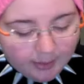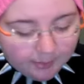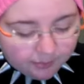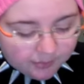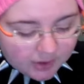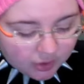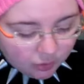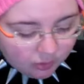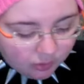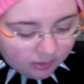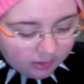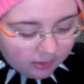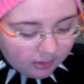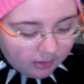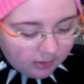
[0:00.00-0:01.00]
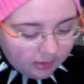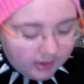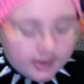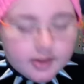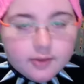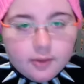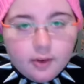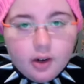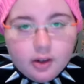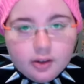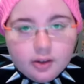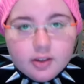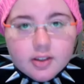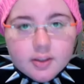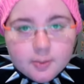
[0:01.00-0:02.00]
This one, it's very
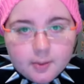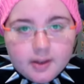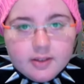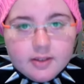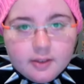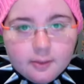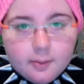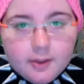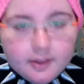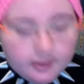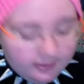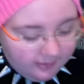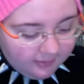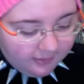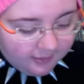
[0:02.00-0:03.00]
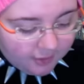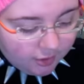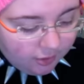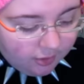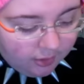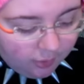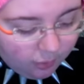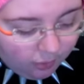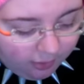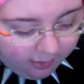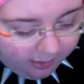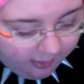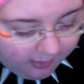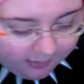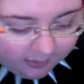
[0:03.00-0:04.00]
expensive, but totally
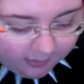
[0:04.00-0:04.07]
worth it.